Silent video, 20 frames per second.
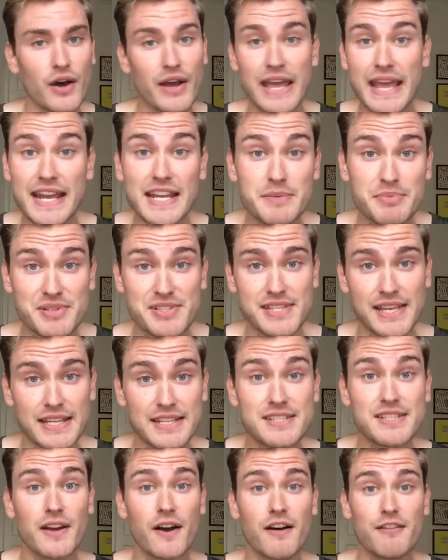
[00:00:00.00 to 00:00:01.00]
or
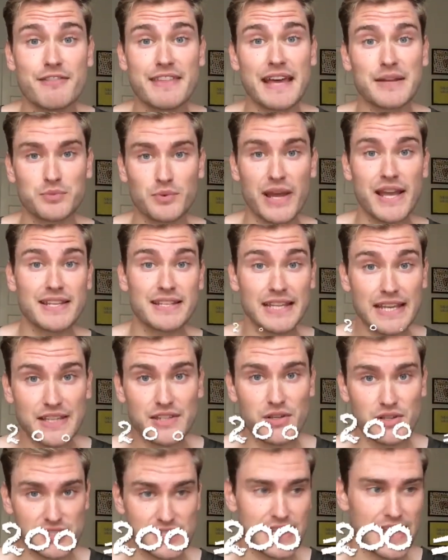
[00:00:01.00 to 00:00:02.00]
80% of that weight
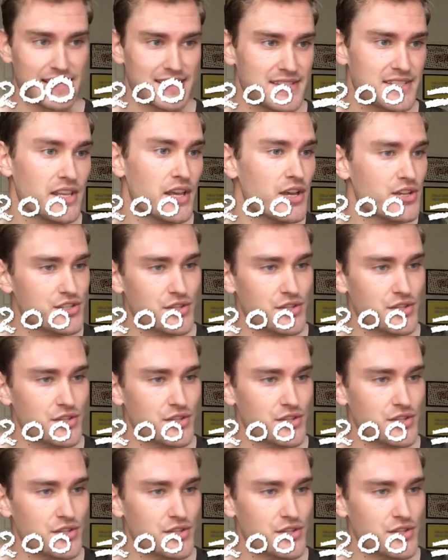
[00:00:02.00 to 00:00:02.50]
in your sets.